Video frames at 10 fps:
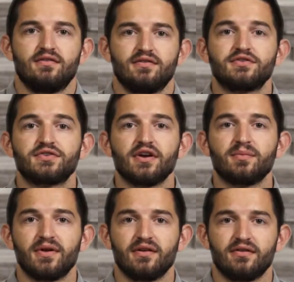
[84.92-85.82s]
The
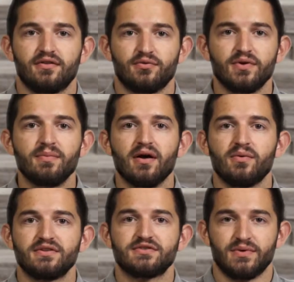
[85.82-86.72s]
Shareme
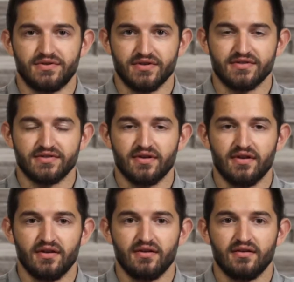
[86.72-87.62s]
3x1 switchers
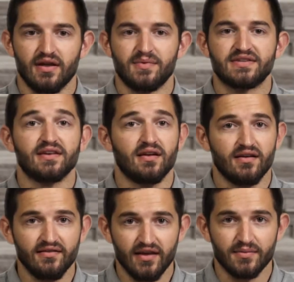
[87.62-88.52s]
can be set
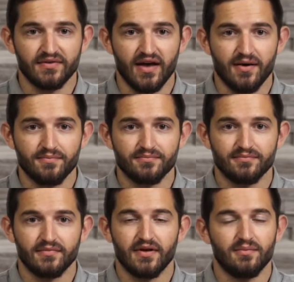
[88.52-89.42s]
on a tabletop,
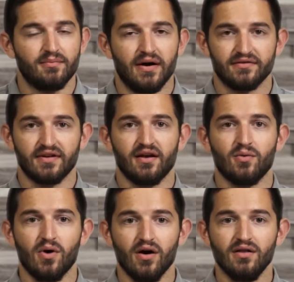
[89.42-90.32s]
mounted on a
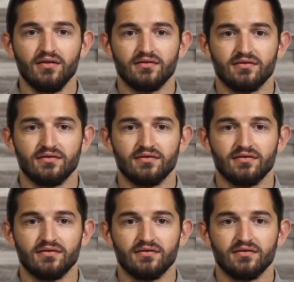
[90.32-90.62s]
wall,